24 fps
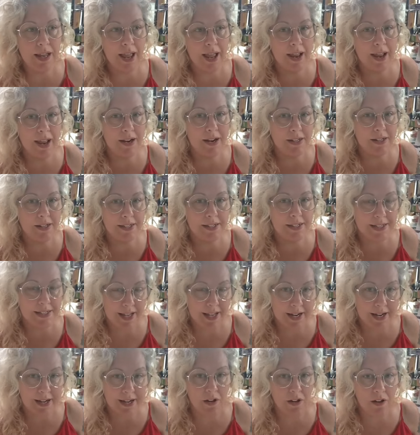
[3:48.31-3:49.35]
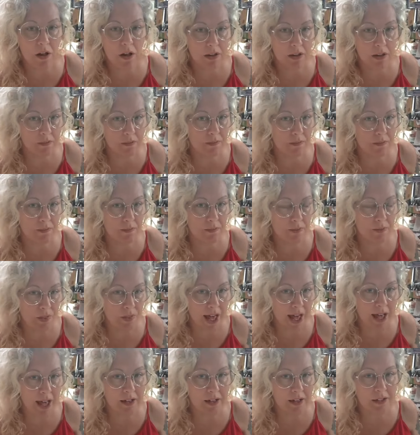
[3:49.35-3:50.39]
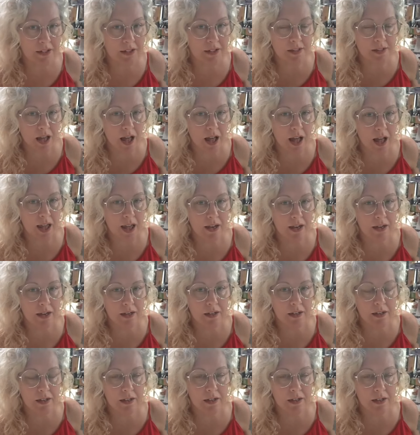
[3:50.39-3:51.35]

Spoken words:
And it's setting all of that aside